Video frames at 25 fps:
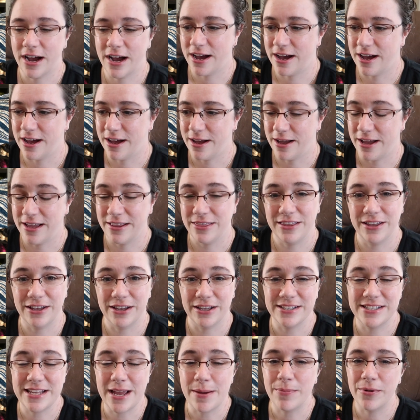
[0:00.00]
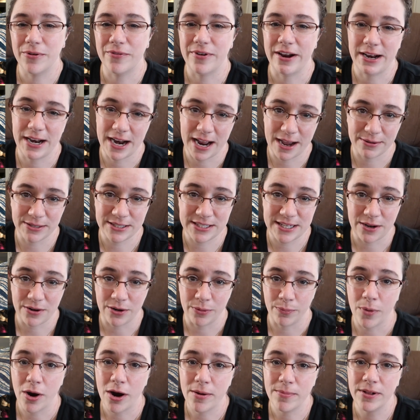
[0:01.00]
Uh, the sample right now is down
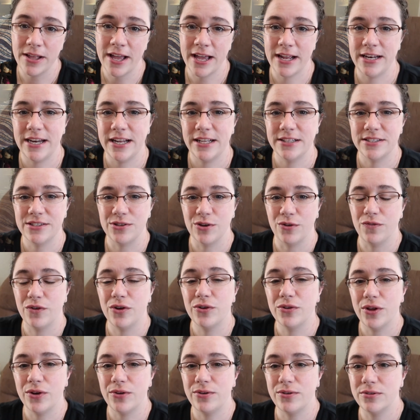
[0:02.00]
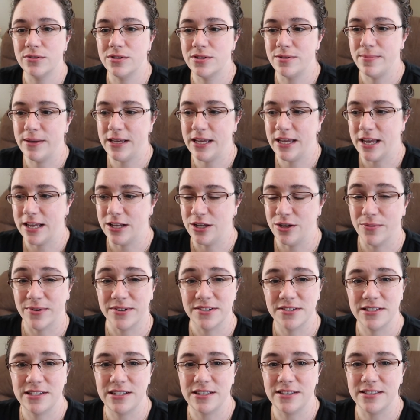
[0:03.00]
at Marblehead Knits, so if you're local to me and you
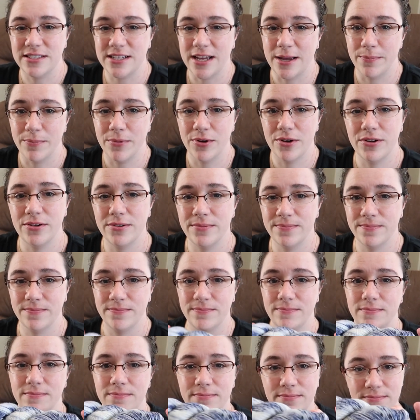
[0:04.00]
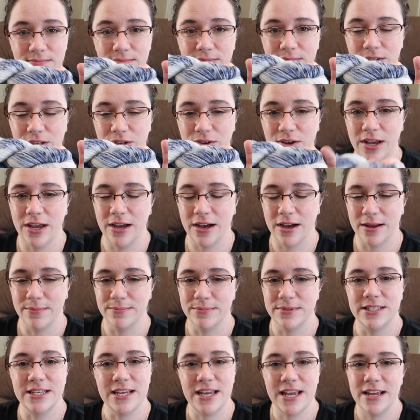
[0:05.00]
want to see the sample, you can
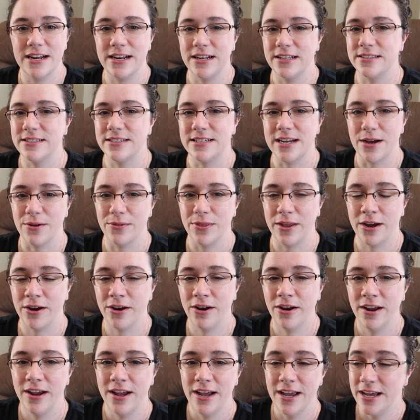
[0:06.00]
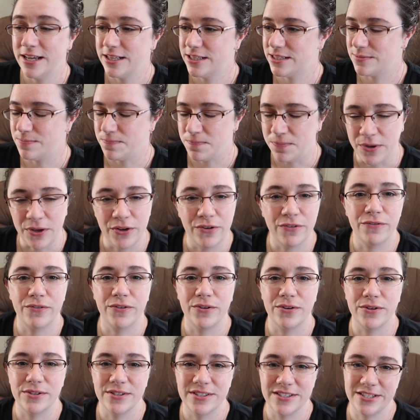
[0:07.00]
come see it. It's down there. It's
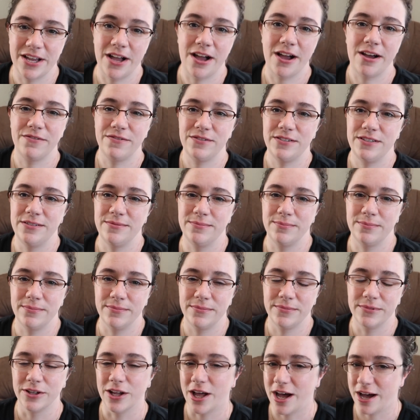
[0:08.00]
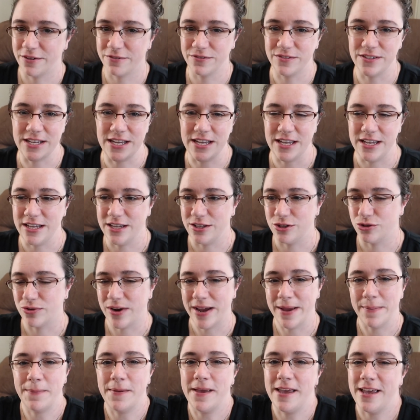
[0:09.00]
beautiful, soft, lofty,
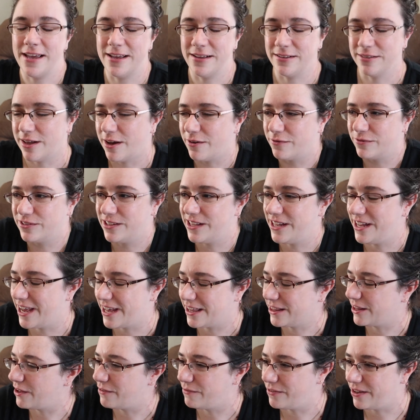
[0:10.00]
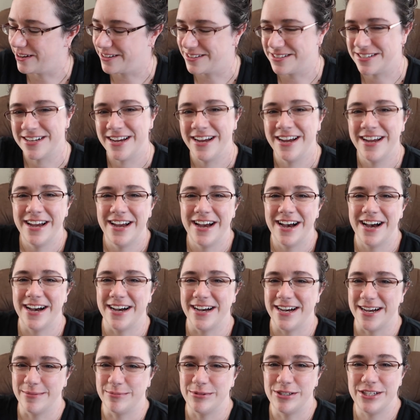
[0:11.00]
drapey, lovely. I love it.
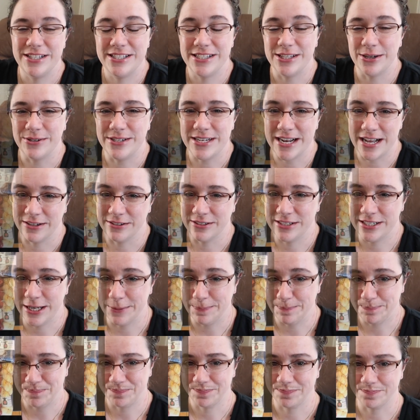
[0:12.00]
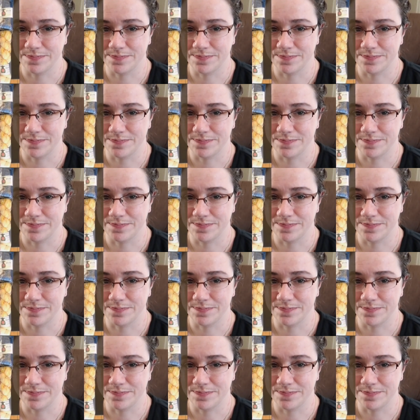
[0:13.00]
Um, she's so talented.